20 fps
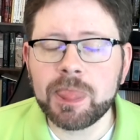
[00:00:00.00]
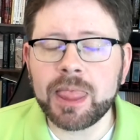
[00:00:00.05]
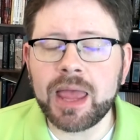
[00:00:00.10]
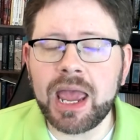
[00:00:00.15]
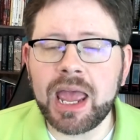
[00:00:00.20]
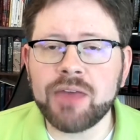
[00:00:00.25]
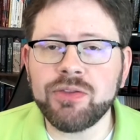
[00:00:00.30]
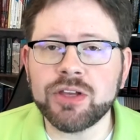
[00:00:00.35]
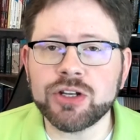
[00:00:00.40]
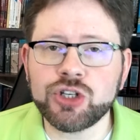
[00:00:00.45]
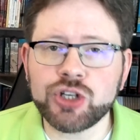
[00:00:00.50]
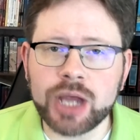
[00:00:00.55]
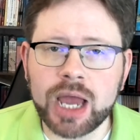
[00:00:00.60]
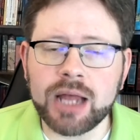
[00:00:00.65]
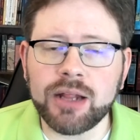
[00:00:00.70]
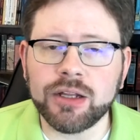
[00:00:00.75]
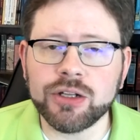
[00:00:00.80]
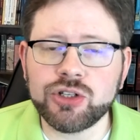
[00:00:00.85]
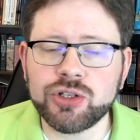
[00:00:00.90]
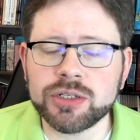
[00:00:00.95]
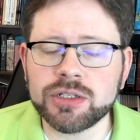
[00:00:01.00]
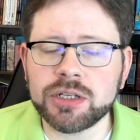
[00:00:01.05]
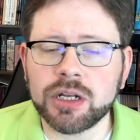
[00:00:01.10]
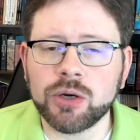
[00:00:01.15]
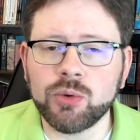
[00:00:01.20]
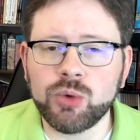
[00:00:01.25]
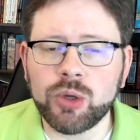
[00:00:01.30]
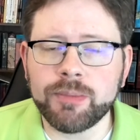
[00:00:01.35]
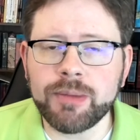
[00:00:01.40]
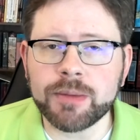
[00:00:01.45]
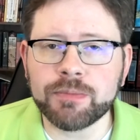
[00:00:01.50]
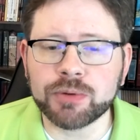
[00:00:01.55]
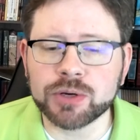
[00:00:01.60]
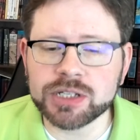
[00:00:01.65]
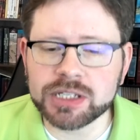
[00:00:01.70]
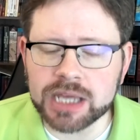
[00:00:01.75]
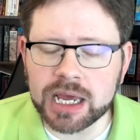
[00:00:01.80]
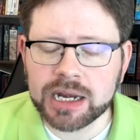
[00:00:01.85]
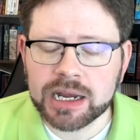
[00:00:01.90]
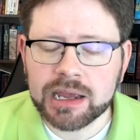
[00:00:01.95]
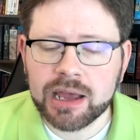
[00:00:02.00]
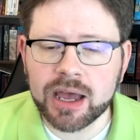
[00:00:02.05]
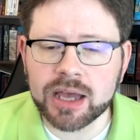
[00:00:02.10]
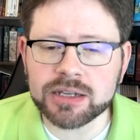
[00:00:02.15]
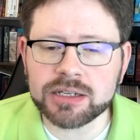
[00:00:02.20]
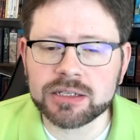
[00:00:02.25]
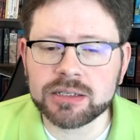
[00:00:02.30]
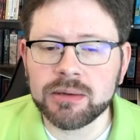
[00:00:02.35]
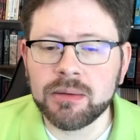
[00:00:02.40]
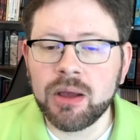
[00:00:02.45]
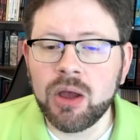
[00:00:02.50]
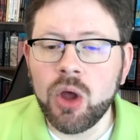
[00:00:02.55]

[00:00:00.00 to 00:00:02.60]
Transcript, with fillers: and the challenges that it will be presenting us,